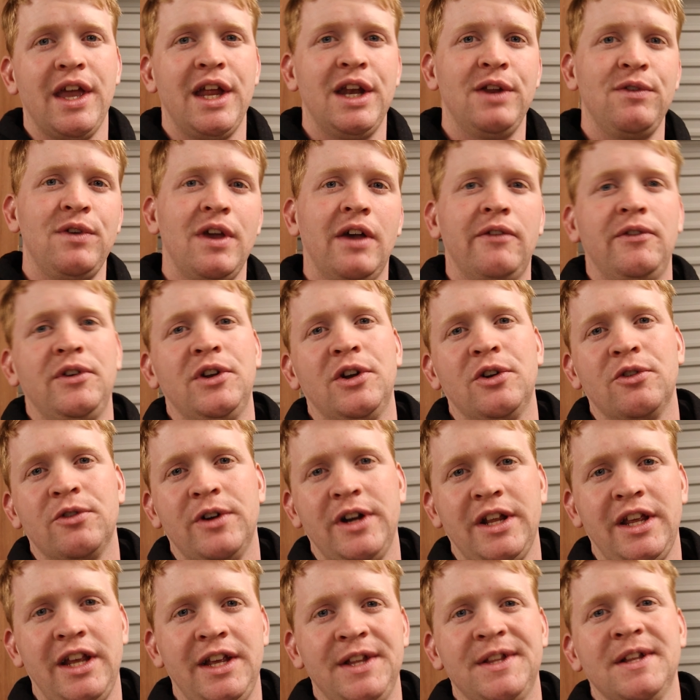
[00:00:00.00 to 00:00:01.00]
and if you haven't done
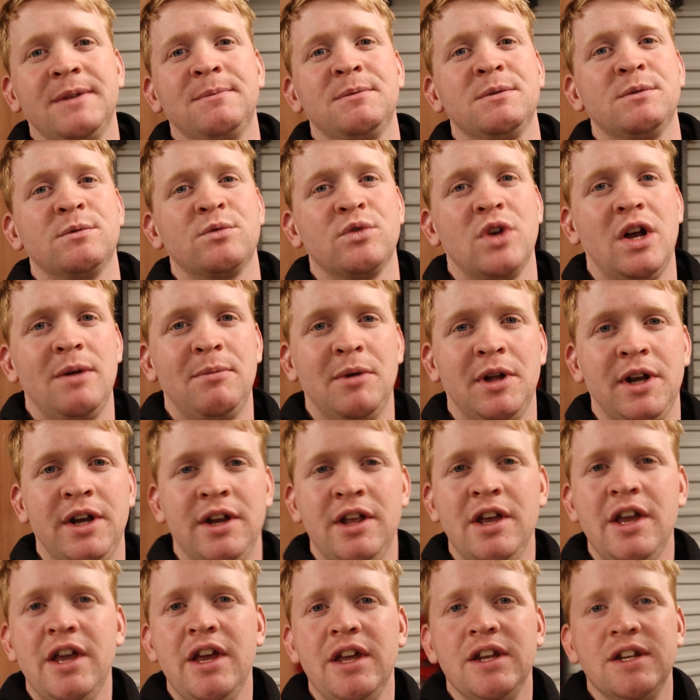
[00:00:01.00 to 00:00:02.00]
already, hit that subscribe
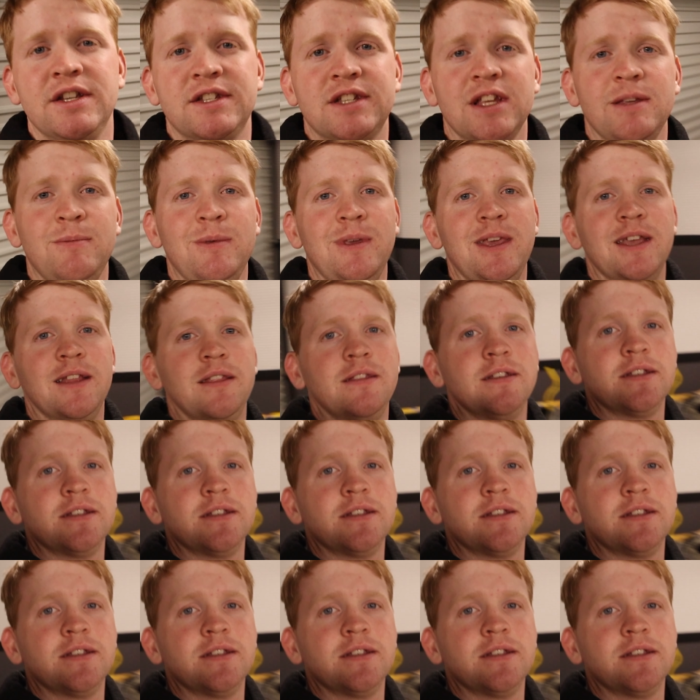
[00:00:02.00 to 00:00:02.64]
button to see me get